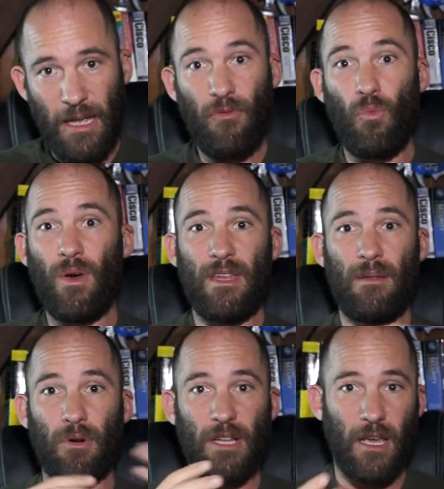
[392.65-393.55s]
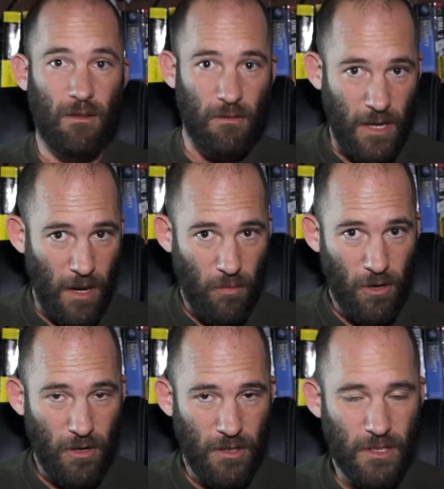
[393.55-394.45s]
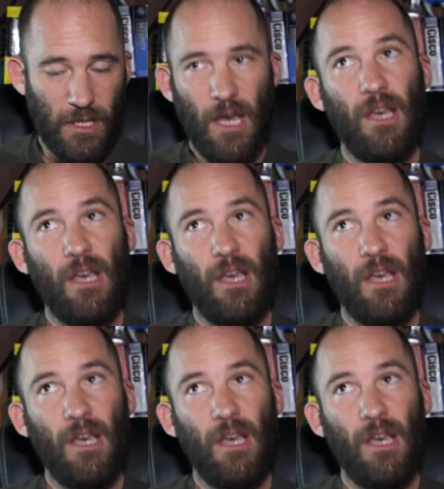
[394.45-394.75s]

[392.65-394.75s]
even within particular neighborhoods.